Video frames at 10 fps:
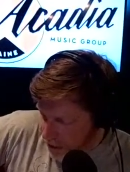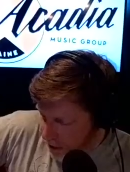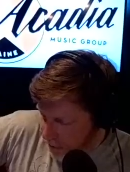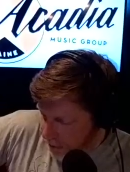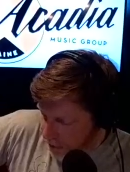
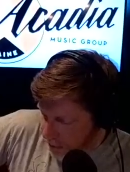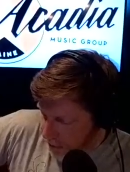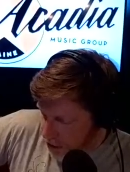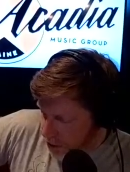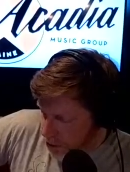talk about a little bit
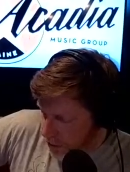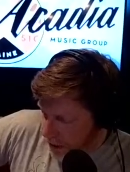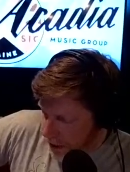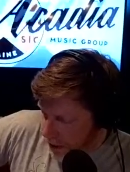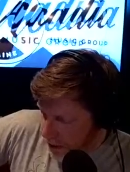about social
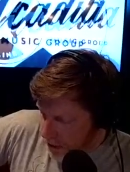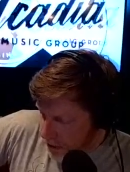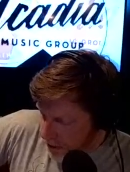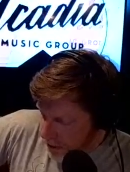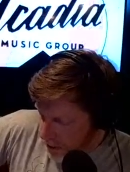media
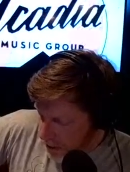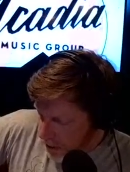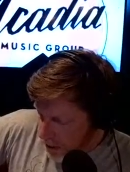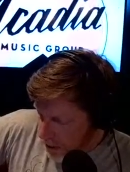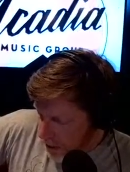
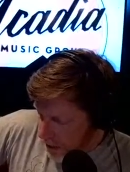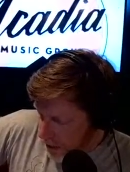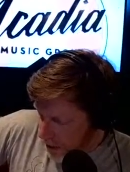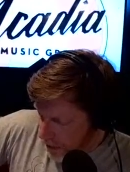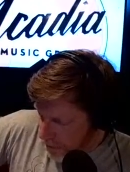
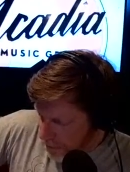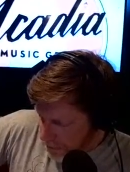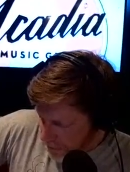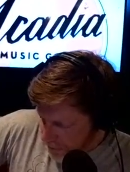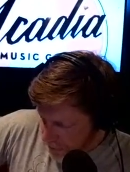and
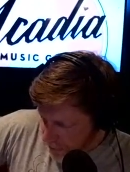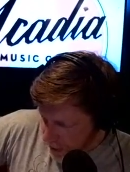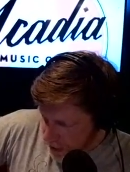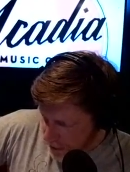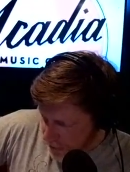
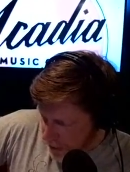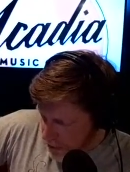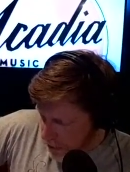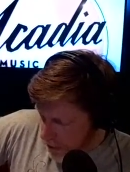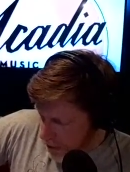the
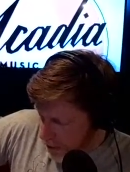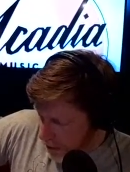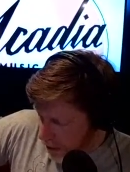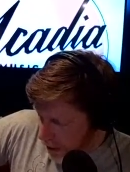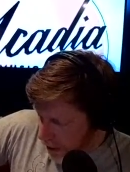investment
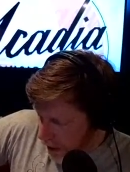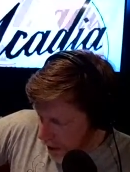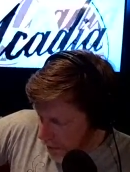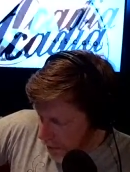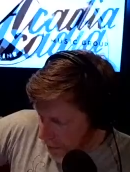
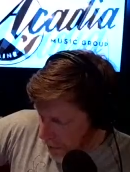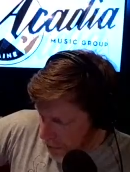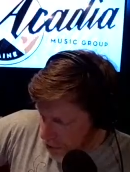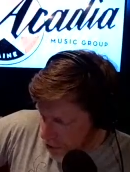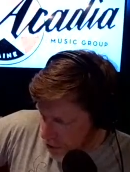that
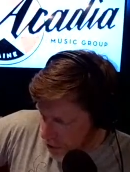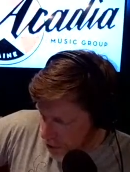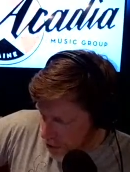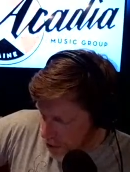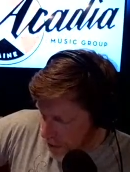people should or
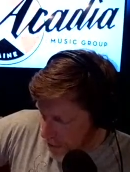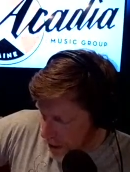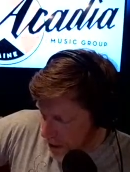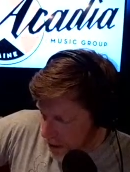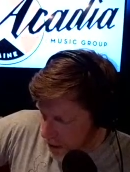shouldn't
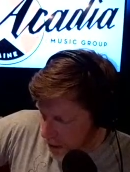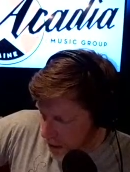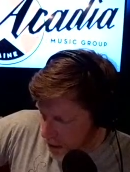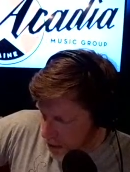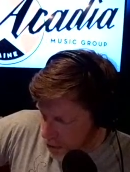make
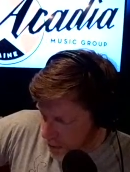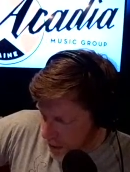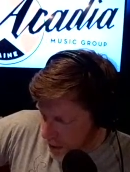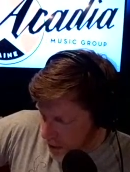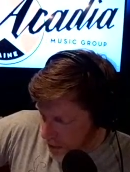in social
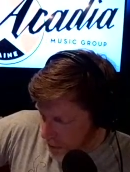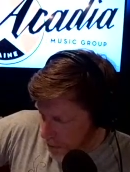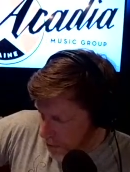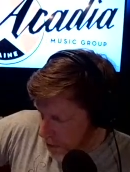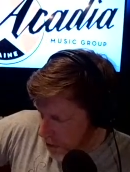media to
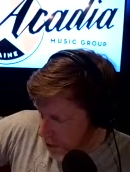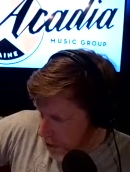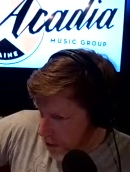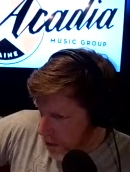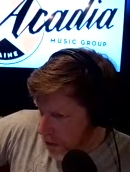promote
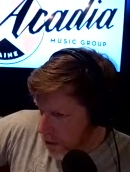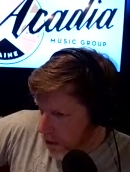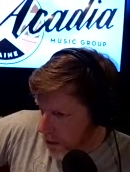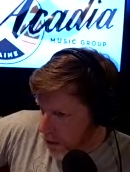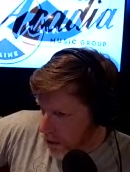
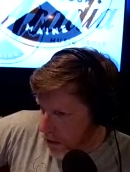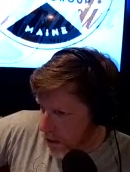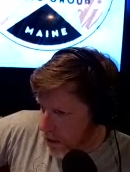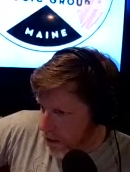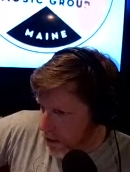their
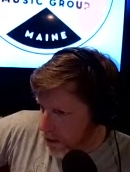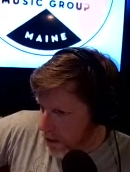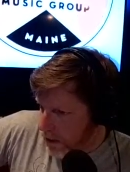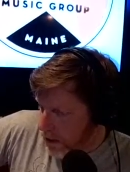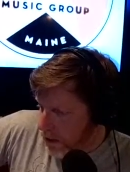gigs.
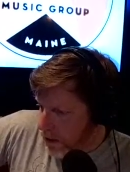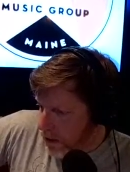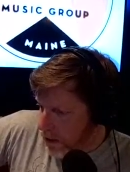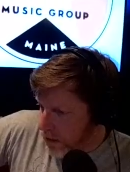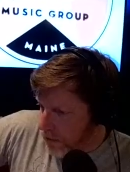
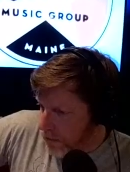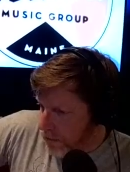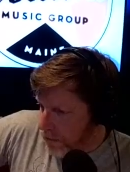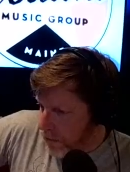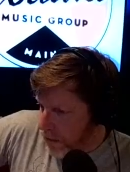
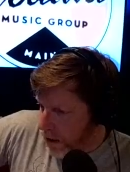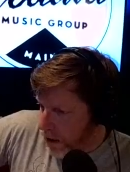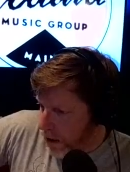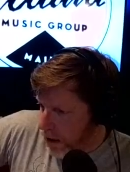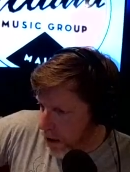
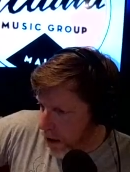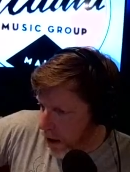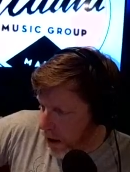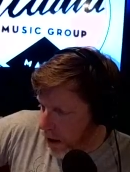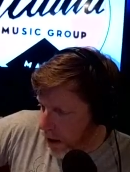
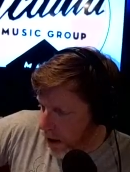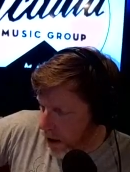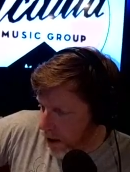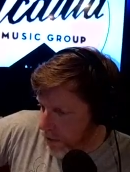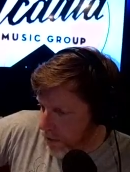I
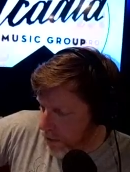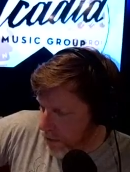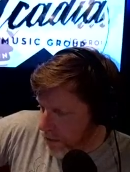have